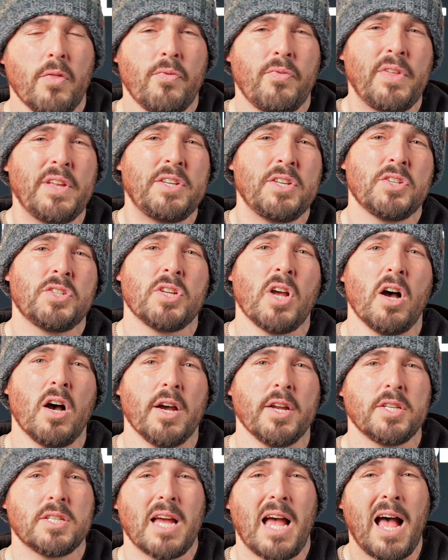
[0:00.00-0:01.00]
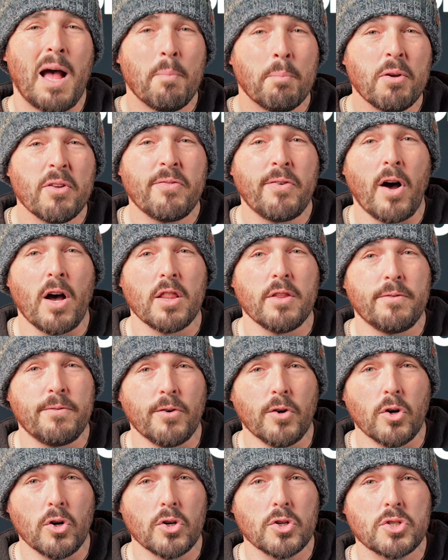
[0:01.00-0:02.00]
they're designed to amplify the
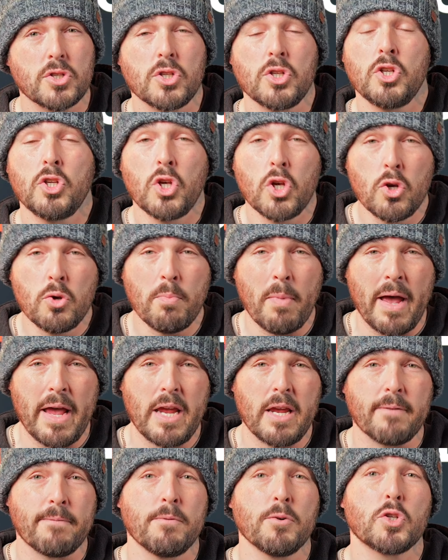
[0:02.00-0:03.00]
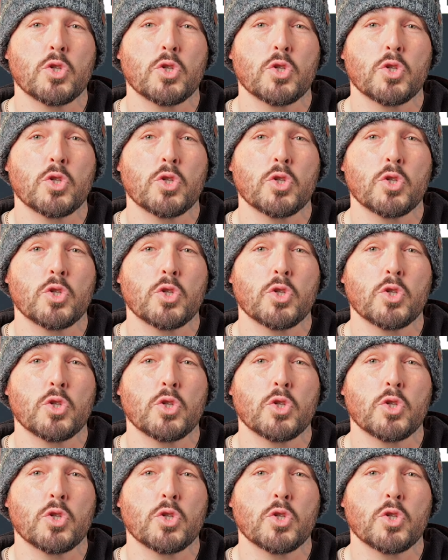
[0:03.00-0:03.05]
force you make from